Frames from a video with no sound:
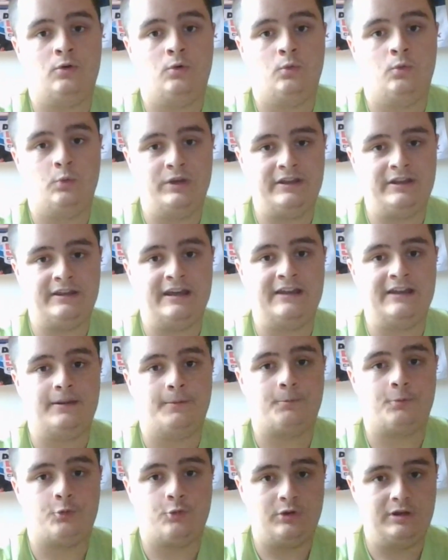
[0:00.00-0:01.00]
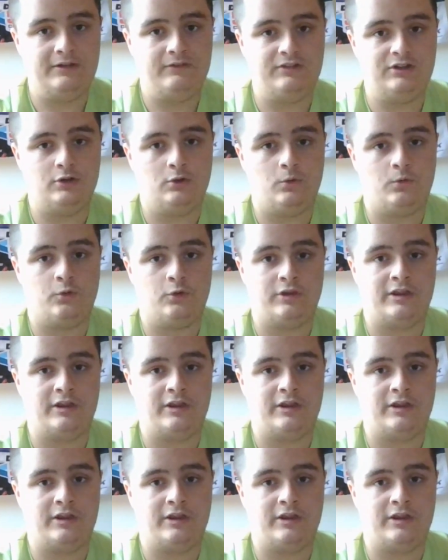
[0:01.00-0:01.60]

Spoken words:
Weekend preview for